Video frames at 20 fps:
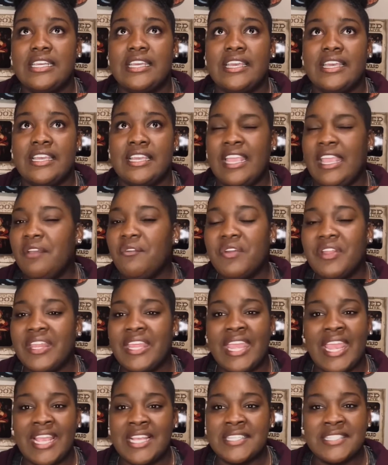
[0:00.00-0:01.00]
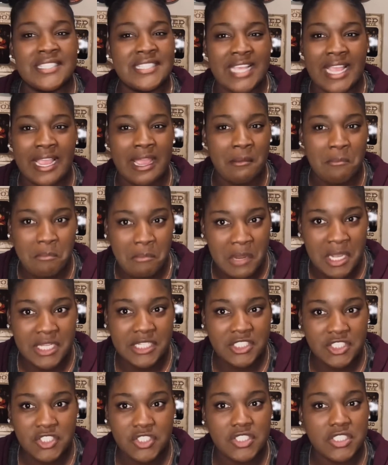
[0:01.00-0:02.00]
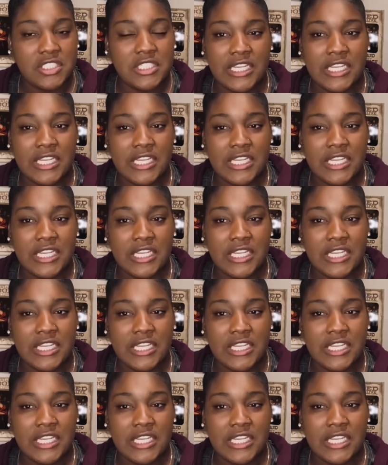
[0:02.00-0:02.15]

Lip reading: he really ain't saying much